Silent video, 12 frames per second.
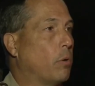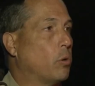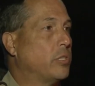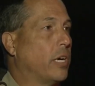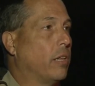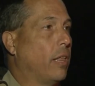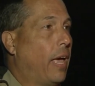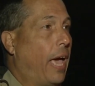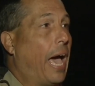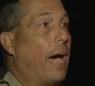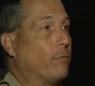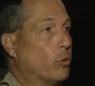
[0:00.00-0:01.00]
motel
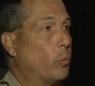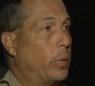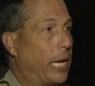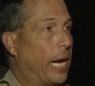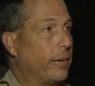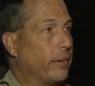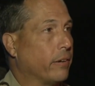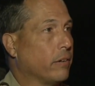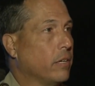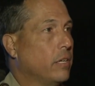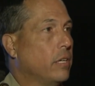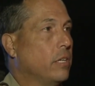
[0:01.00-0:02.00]
after we got here.
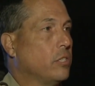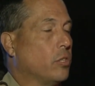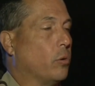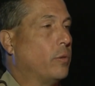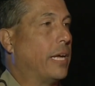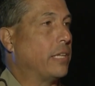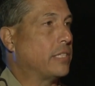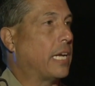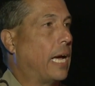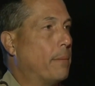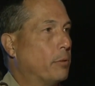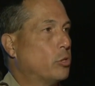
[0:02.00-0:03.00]
So that
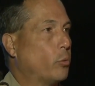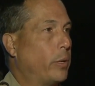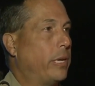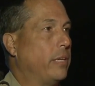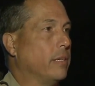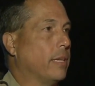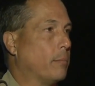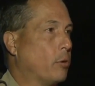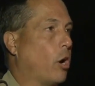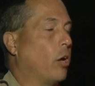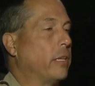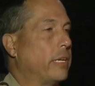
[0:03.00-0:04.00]
time between them
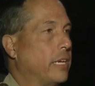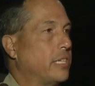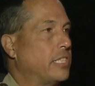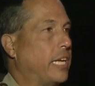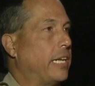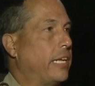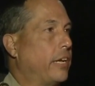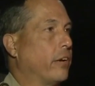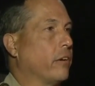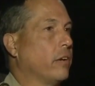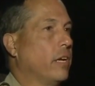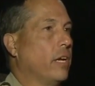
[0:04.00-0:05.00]
calling and us getting
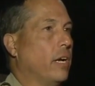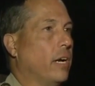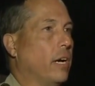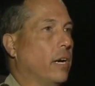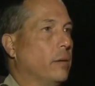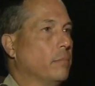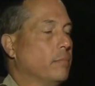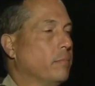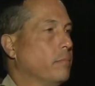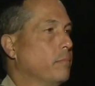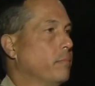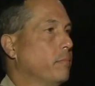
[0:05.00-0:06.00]
here,
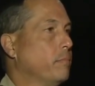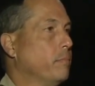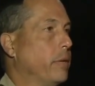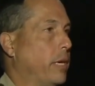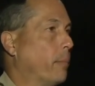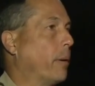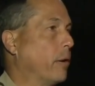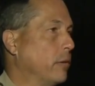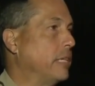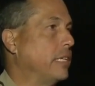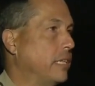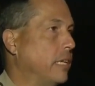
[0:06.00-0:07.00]
he
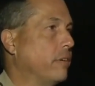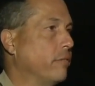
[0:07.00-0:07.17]
apparently did